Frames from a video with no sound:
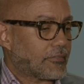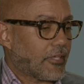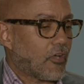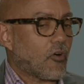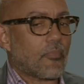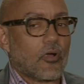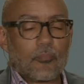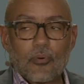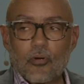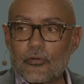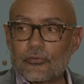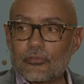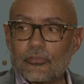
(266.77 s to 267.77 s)
help our
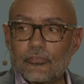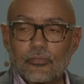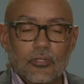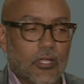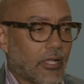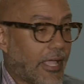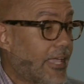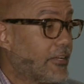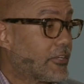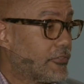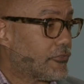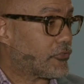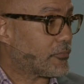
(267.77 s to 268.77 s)
partners and
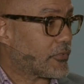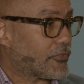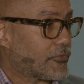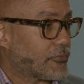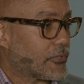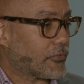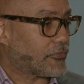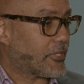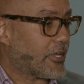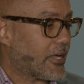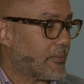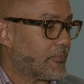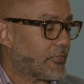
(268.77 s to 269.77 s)
consumers through those
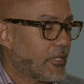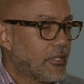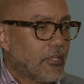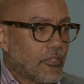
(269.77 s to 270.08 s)
times,